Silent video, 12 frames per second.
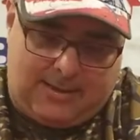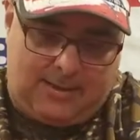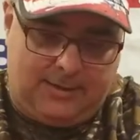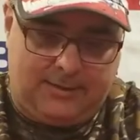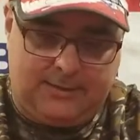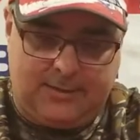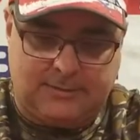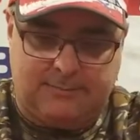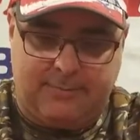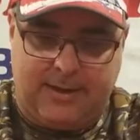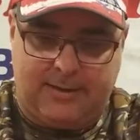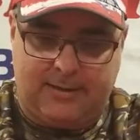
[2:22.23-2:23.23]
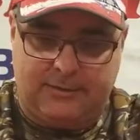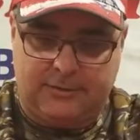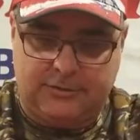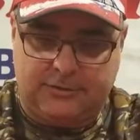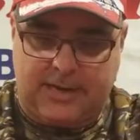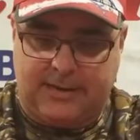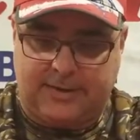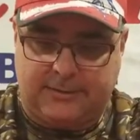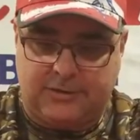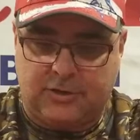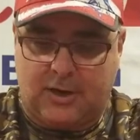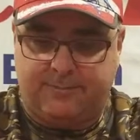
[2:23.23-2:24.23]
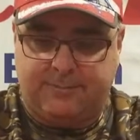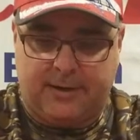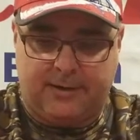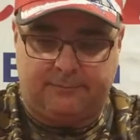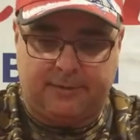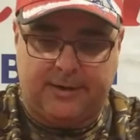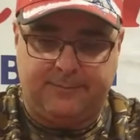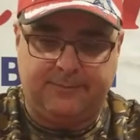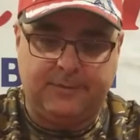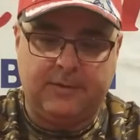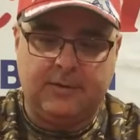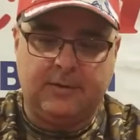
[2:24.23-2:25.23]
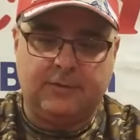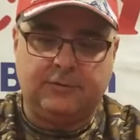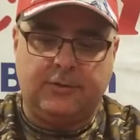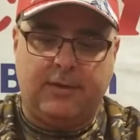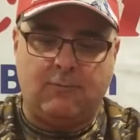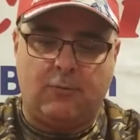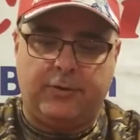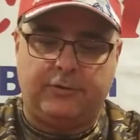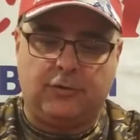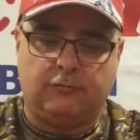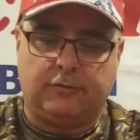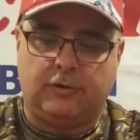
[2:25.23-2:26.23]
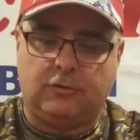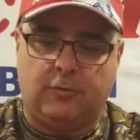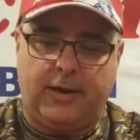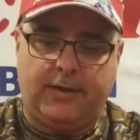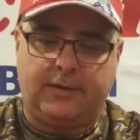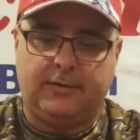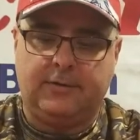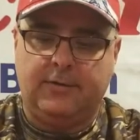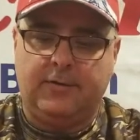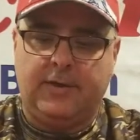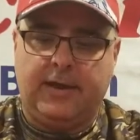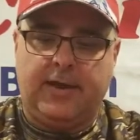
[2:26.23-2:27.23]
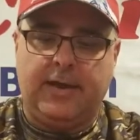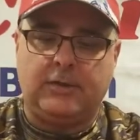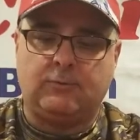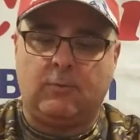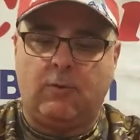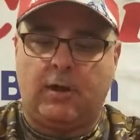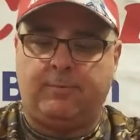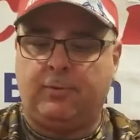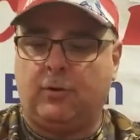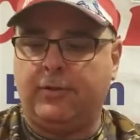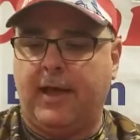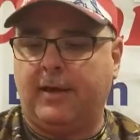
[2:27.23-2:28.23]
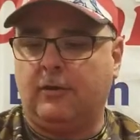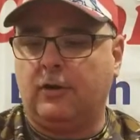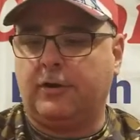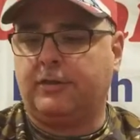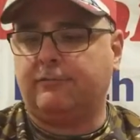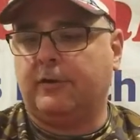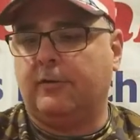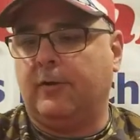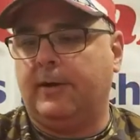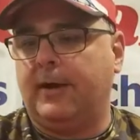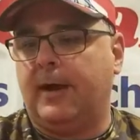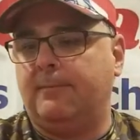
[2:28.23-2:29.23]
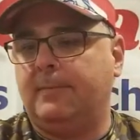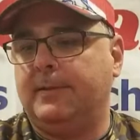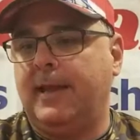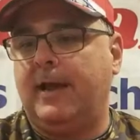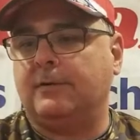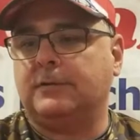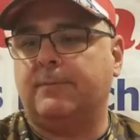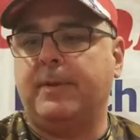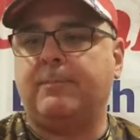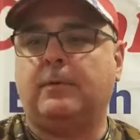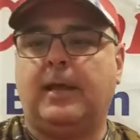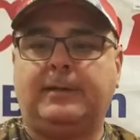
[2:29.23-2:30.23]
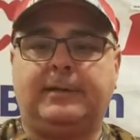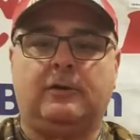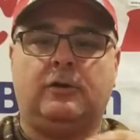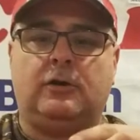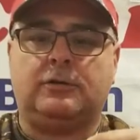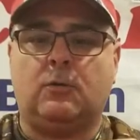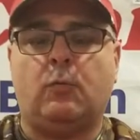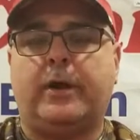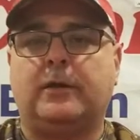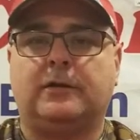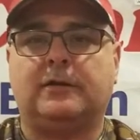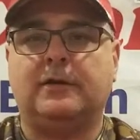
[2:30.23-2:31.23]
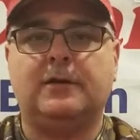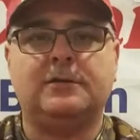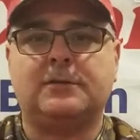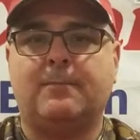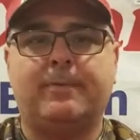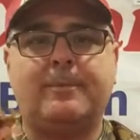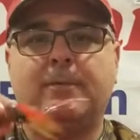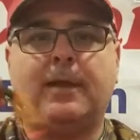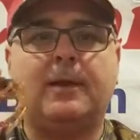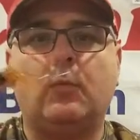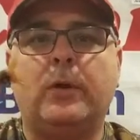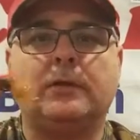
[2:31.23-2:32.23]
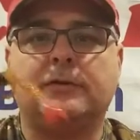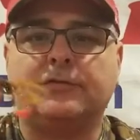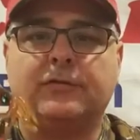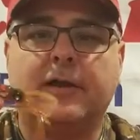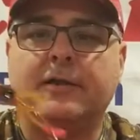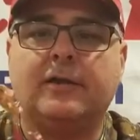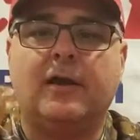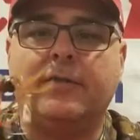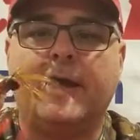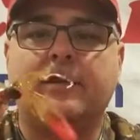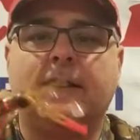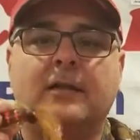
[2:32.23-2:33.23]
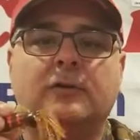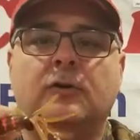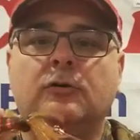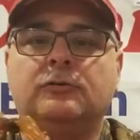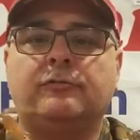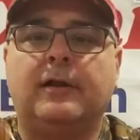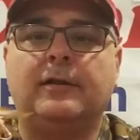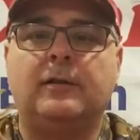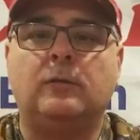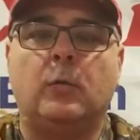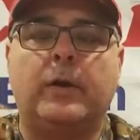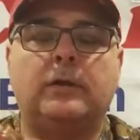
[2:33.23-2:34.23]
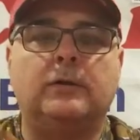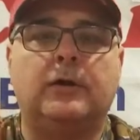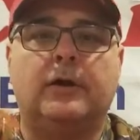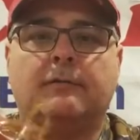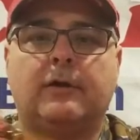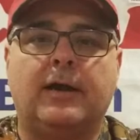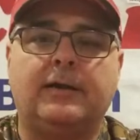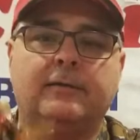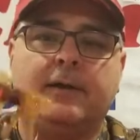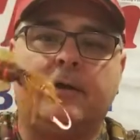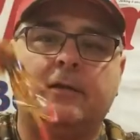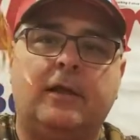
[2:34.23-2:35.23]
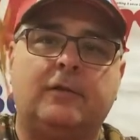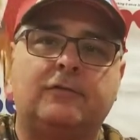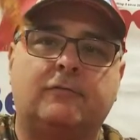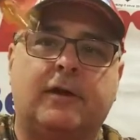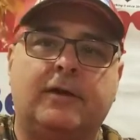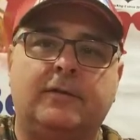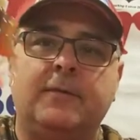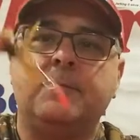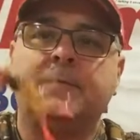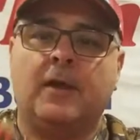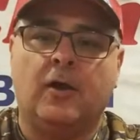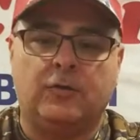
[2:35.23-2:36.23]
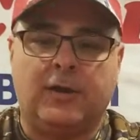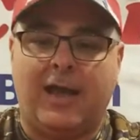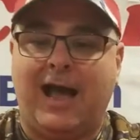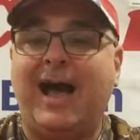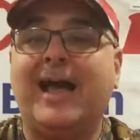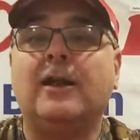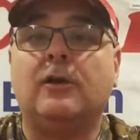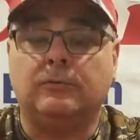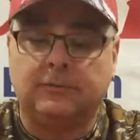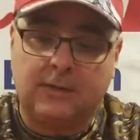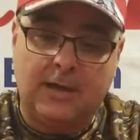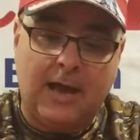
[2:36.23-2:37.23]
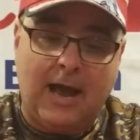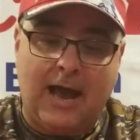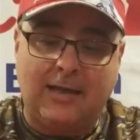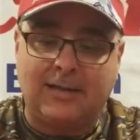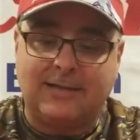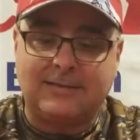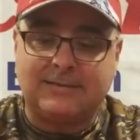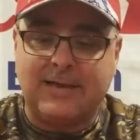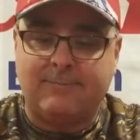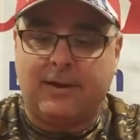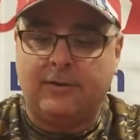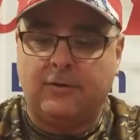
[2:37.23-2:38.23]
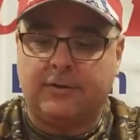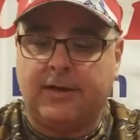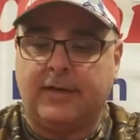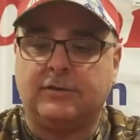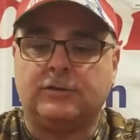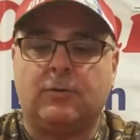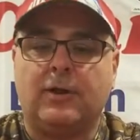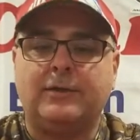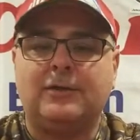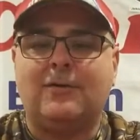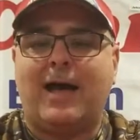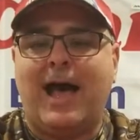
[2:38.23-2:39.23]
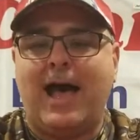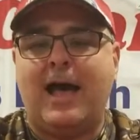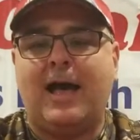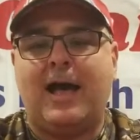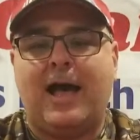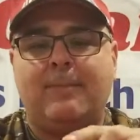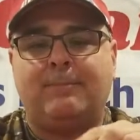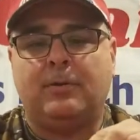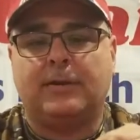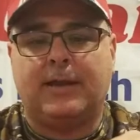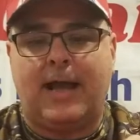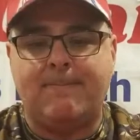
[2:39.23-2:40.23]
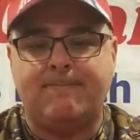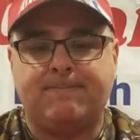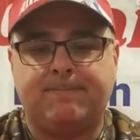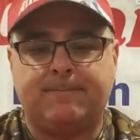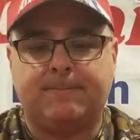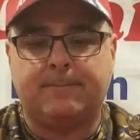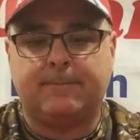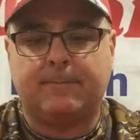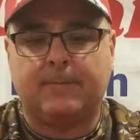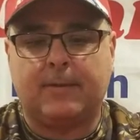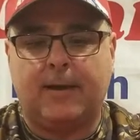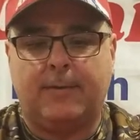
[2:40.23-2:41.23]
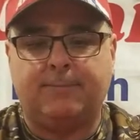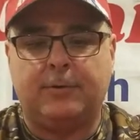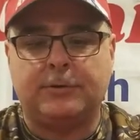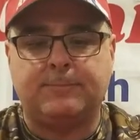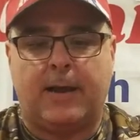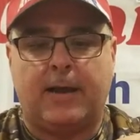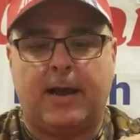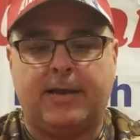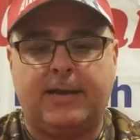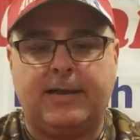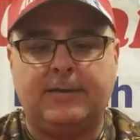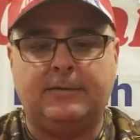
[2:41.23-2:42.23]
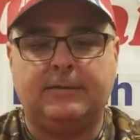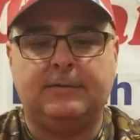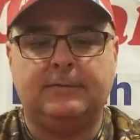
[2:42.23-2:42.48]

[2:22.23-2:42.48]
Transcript: It doesn't matter. You just got to get the job done, right? So then what we do real quick is we want to pull that hook through and up. Now, some people like their hooks a wiggler. Some people like wigglers. There you go. Now you got a little trailing wiggler hook, right? No, that's great. Okay, I don't. I like to set my hook in. So what I do, I pull it up. I push my eye in.